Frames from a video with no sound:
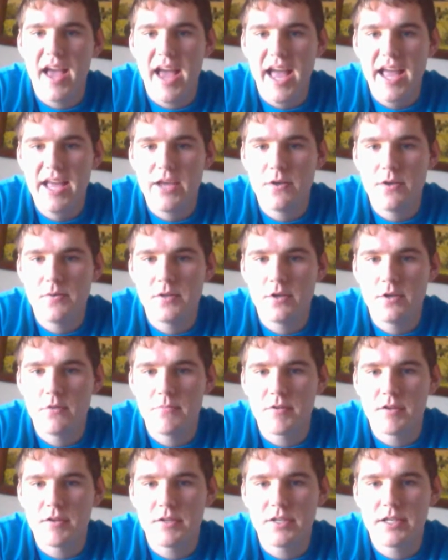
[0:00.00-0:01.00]
Hey
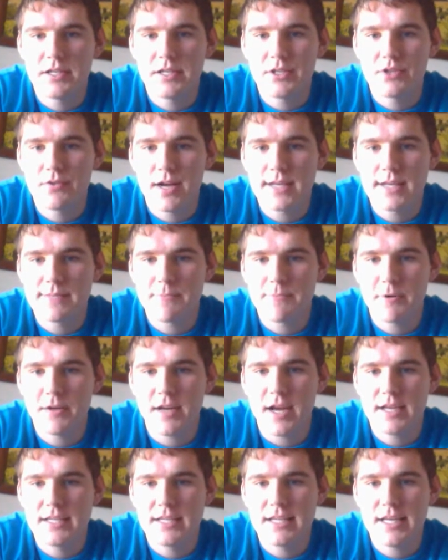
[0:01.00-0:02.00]
YouTubers, it's
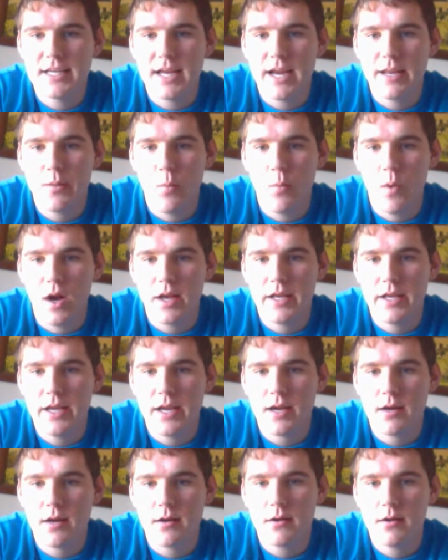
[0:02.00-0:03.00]
Strasbourg1991
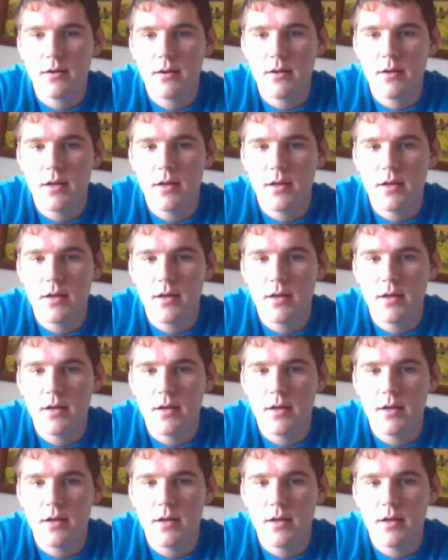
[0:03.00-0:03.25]
here,